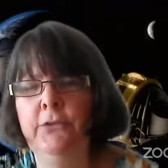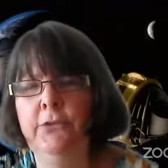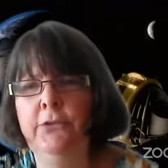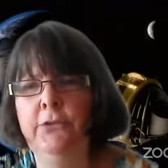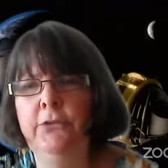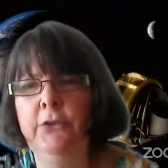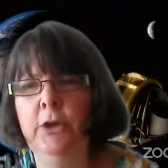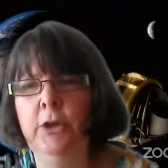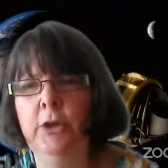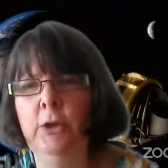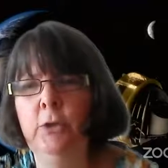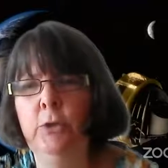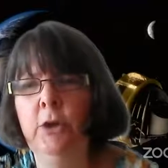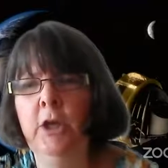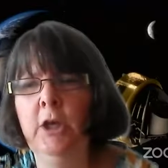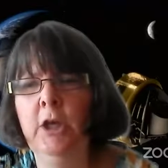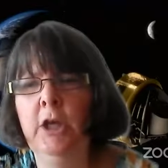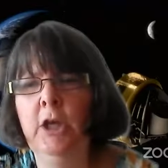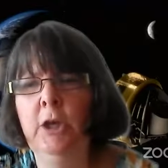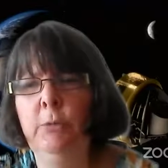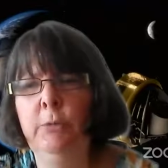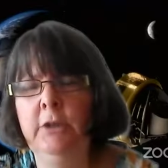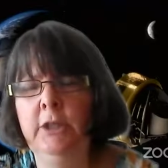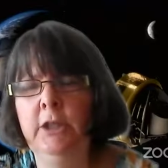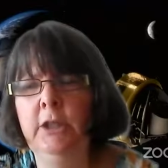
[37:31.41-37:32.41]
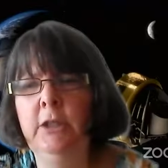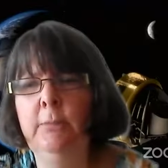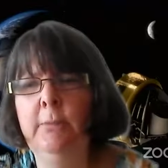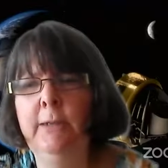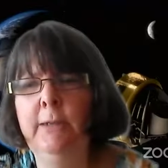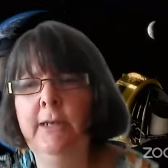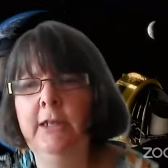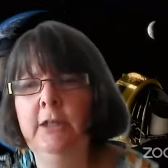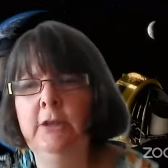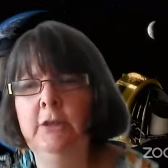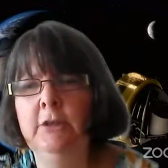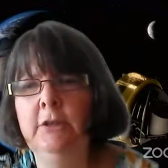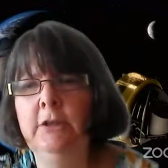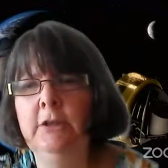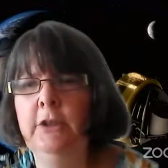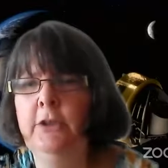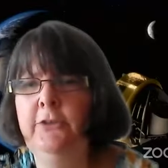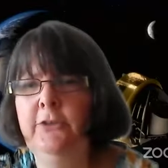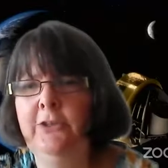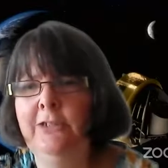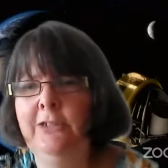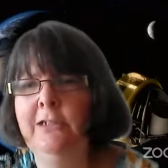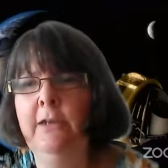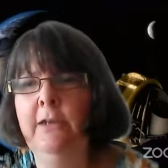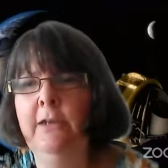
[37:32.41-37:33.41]
So within about
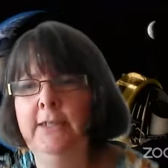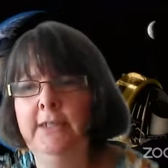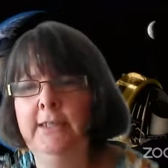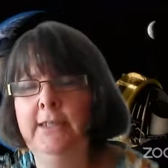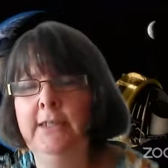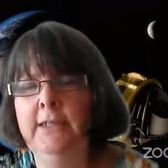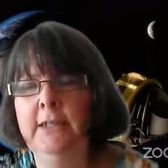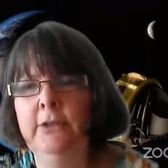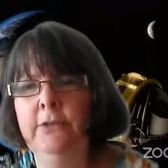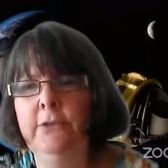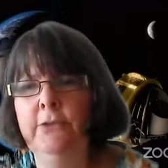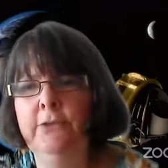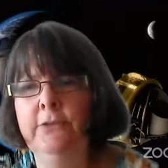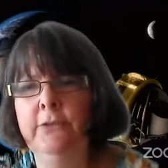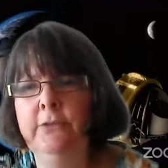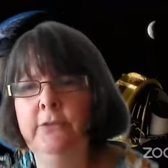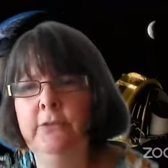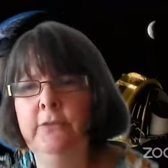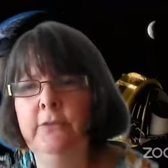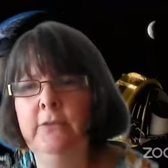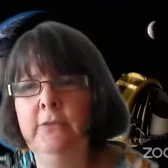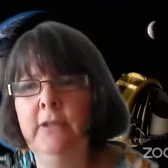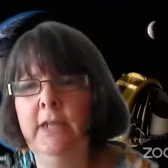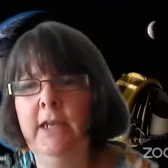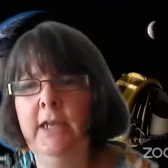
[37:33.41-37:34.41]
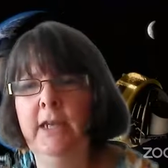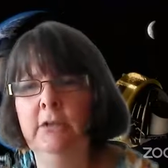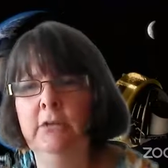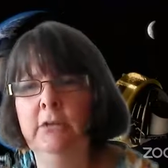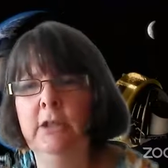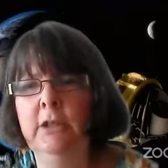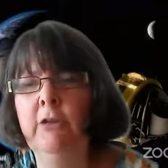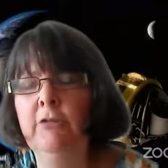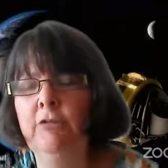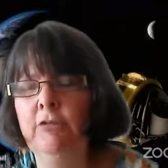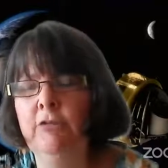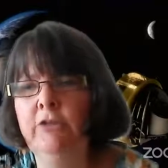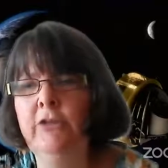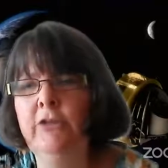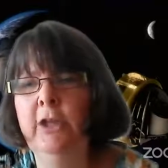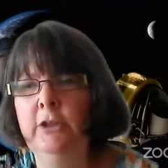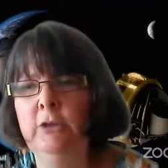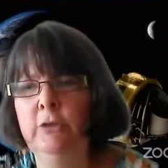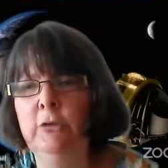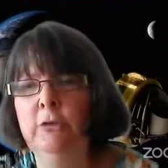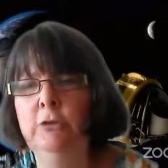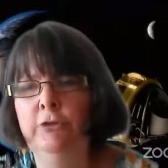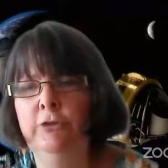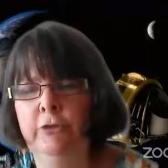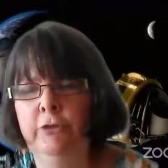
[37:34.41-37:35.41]
30 light years, our current
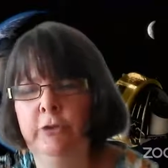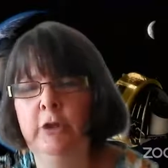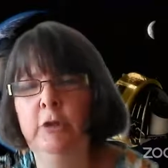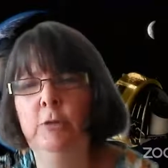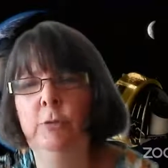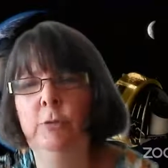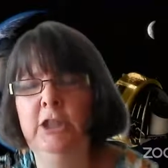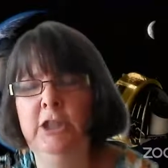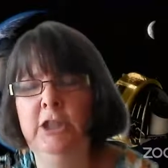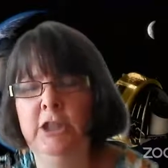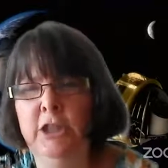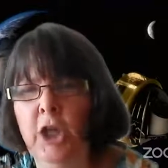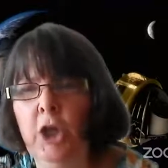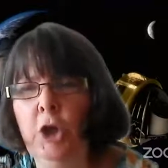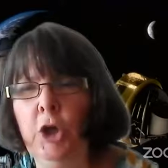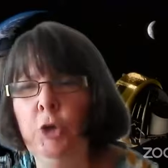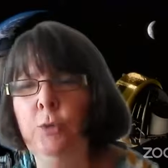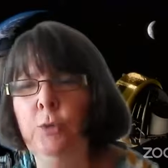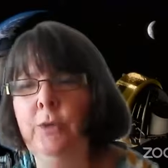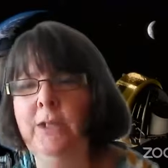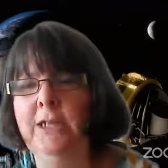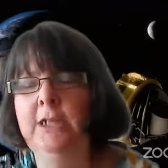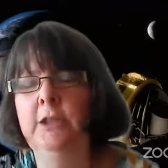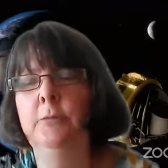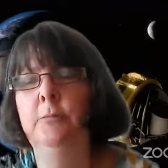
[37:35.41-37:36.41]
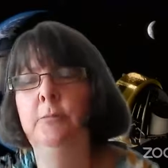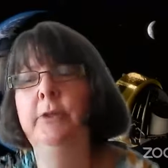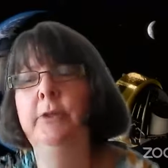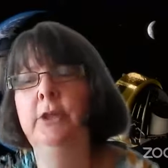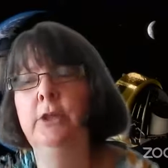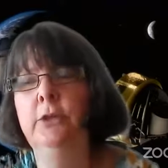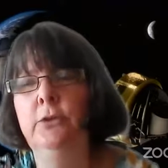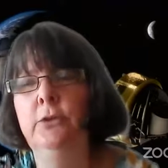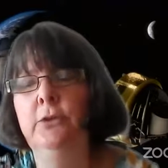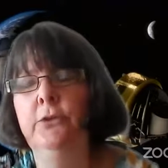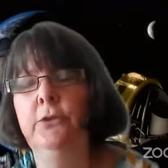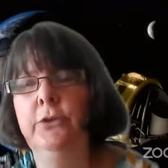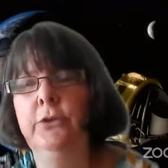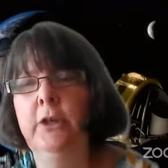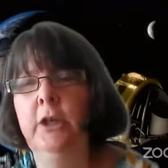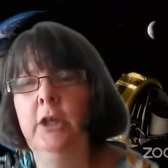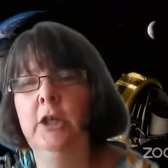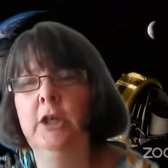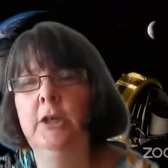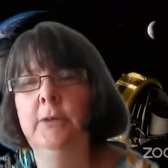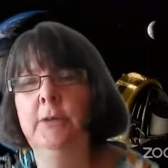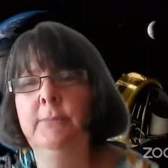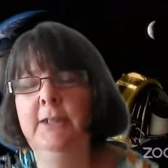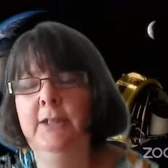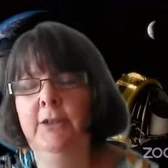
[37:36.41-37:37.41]
technology that we know we can build
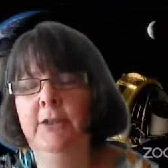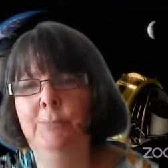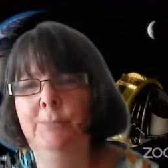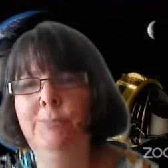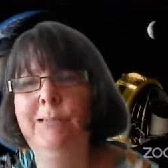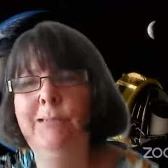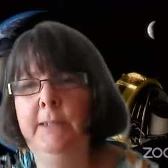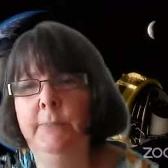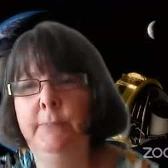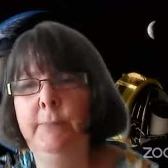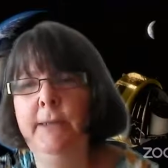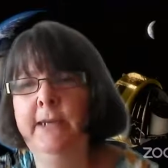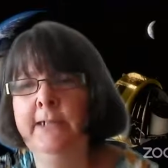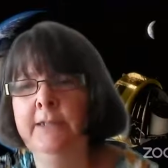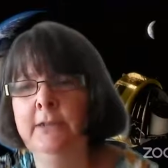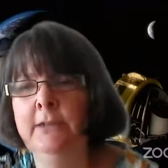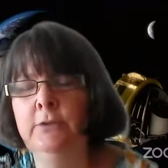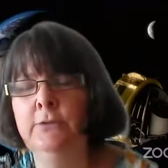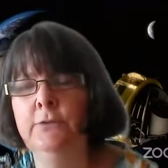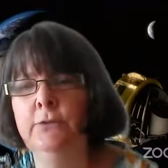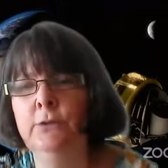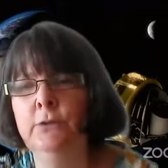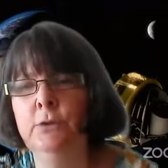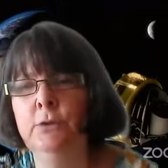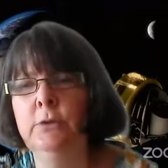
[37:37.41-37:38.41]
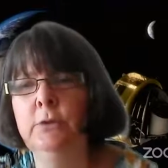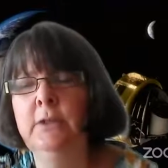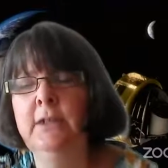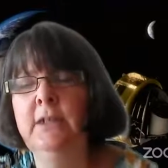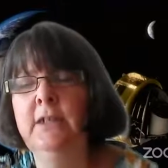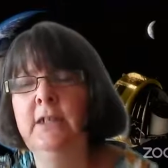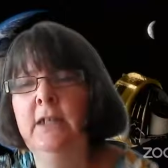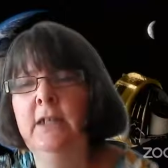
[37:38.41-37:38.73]
is pretty powerful